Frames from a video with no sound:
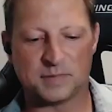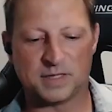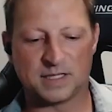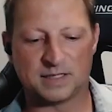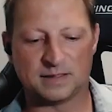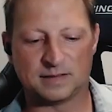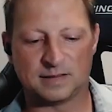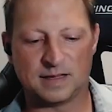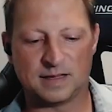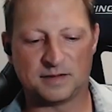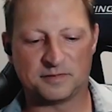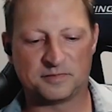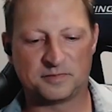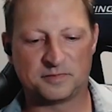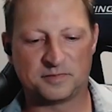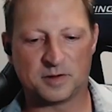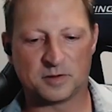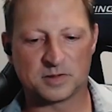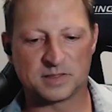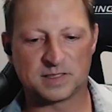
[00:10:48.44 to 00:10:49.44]
I mean,
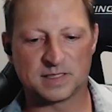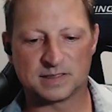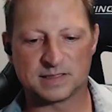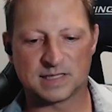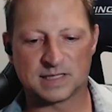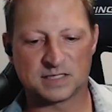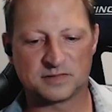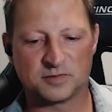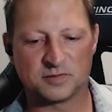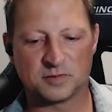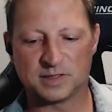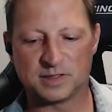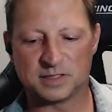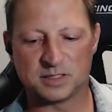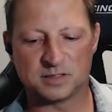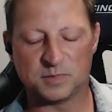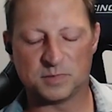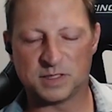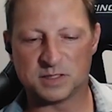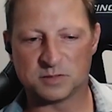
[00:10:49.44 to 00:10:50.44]
if they're successful, it
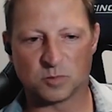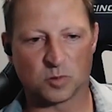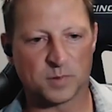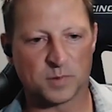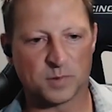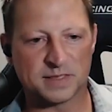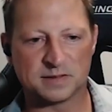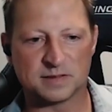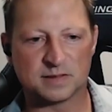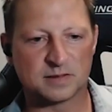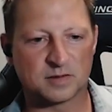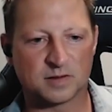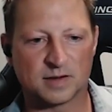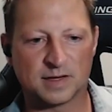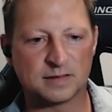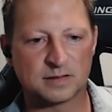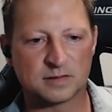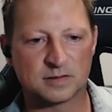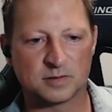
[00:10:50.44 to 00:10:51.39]
just means more business, right?